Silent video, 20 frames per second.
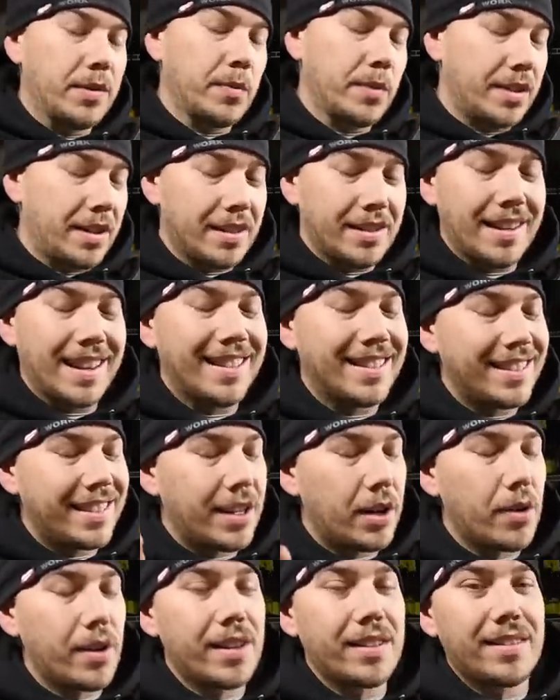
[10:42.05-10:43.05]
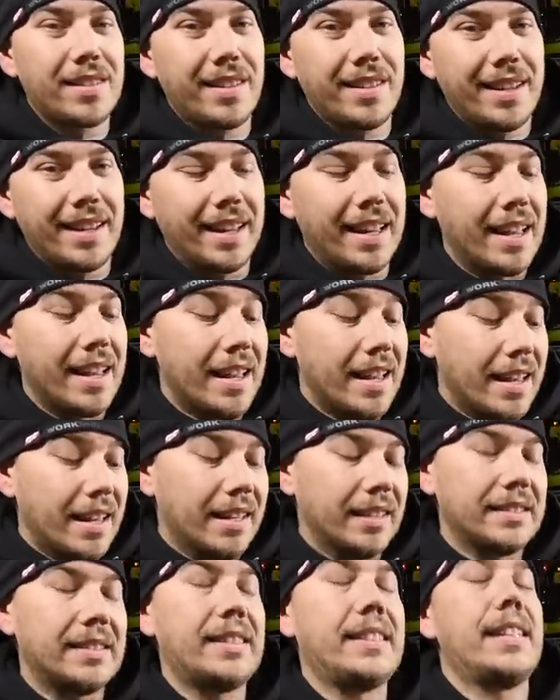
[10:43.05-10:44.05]
which is seriously,
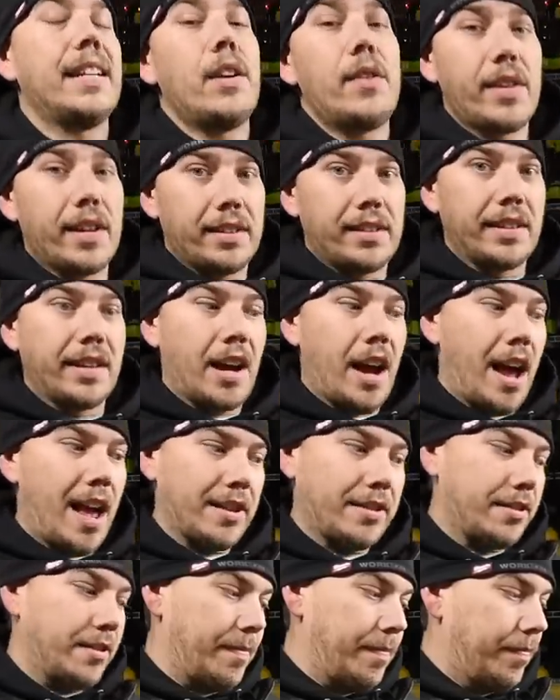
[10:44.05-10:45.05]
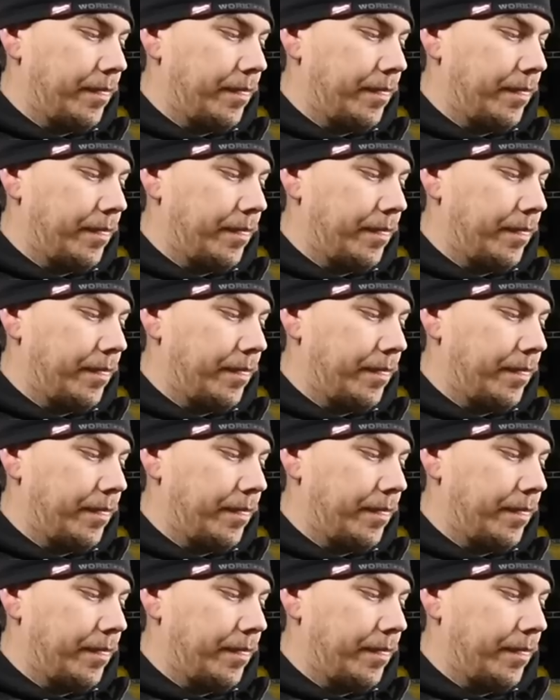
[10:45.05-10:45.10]
seriously awesome.